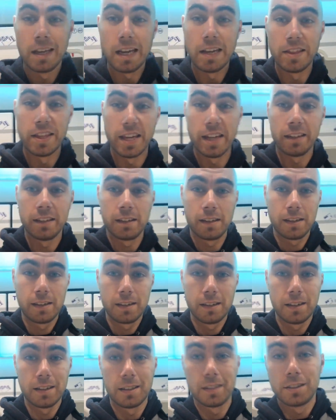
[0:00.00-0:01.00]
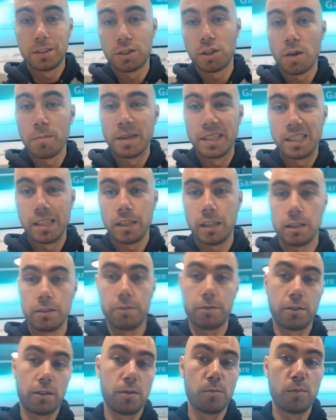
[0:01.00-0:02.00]
In the end, I just got my
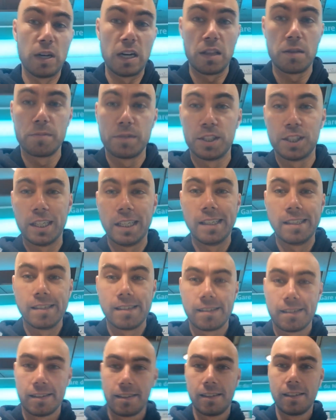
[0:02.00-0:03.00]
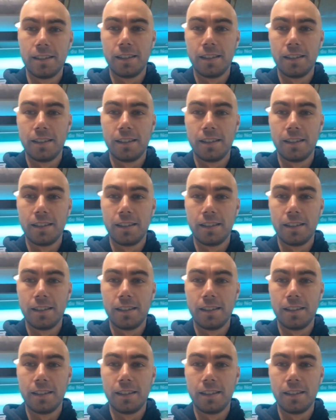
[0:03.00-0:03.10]
ticket from one of the machines.